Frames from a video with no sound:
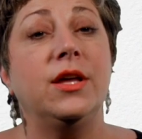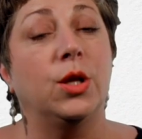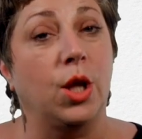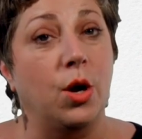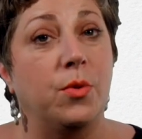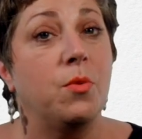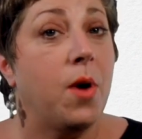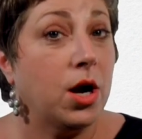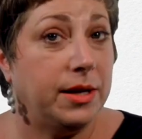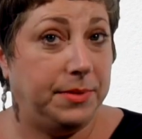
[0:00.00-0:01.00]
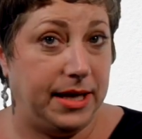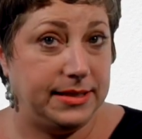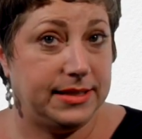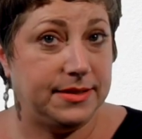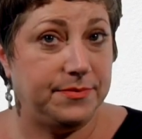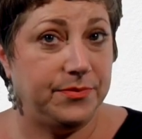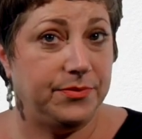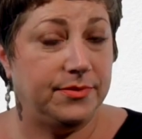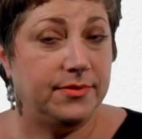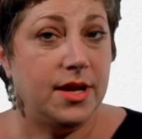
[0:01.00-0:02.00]
in the global marketplace.
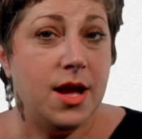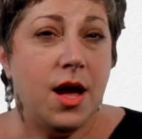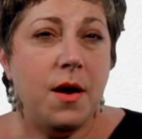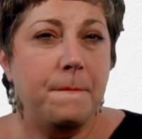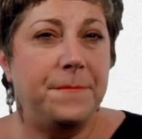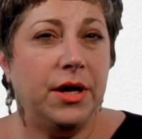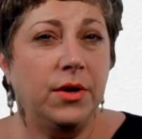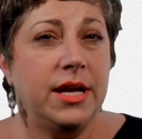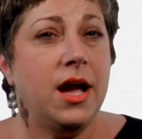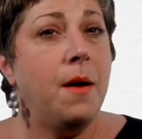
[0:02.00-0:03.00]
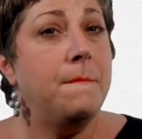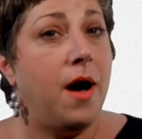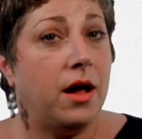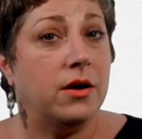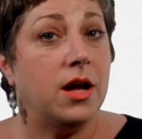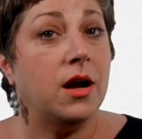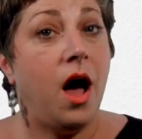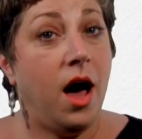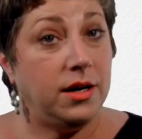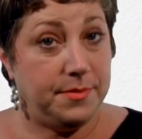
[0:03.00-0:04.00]
Building a modern
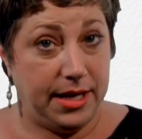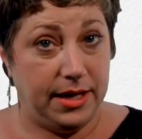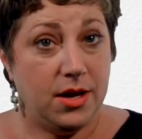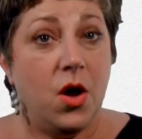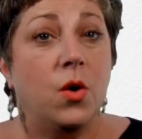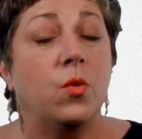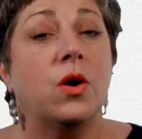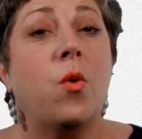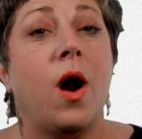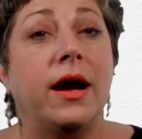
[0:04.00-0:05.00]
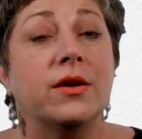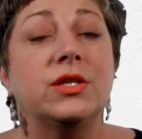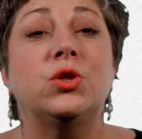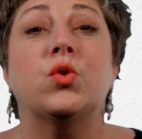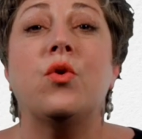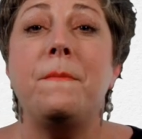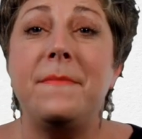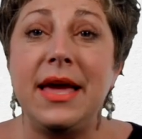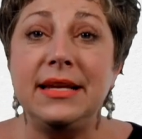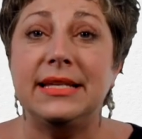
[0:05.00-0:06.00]
economy requires
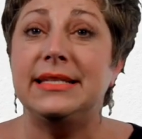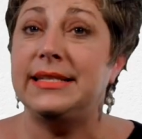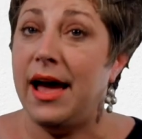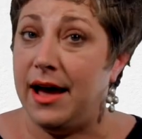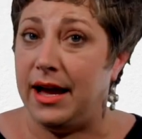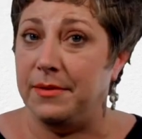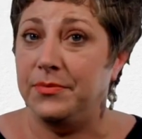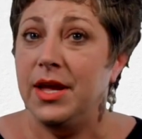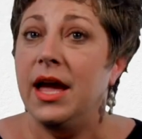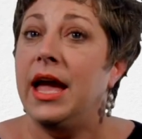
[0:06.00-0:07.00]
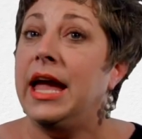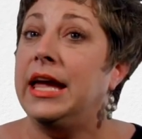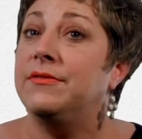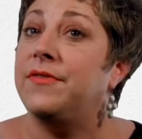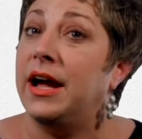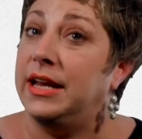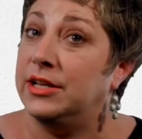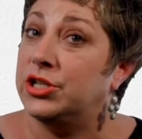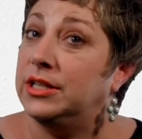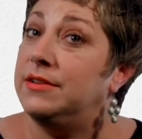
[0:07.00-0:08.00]
tremendous time and
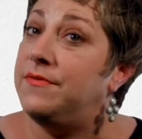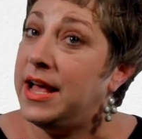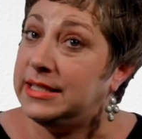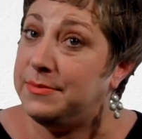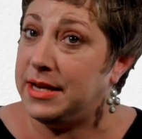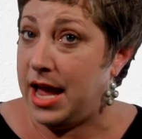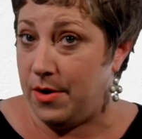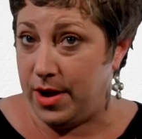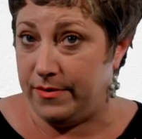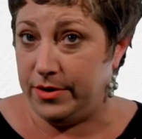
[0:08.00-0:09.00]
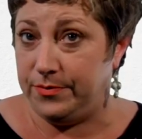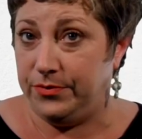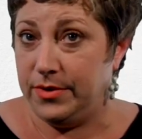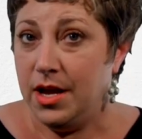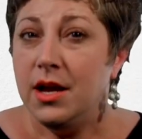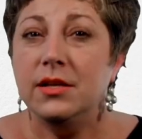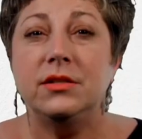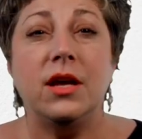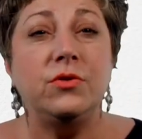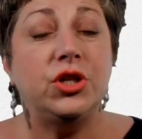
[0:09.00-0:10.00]
financial investment, however.
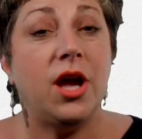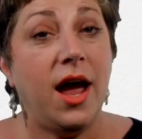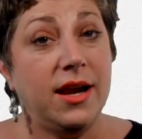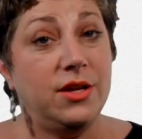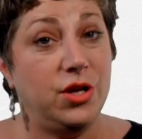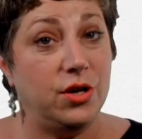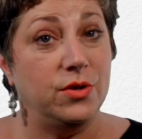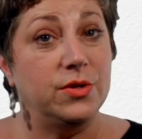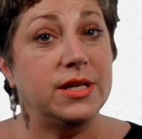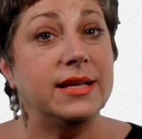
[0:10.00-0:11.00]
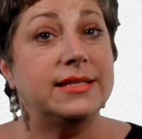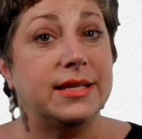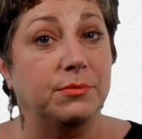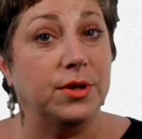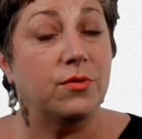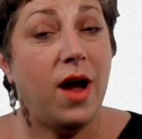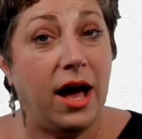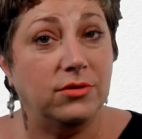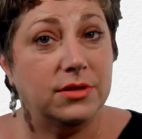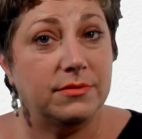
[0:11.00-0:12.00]
So China used a simpler
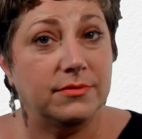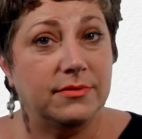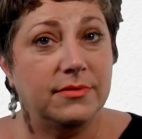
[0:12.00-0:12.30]
route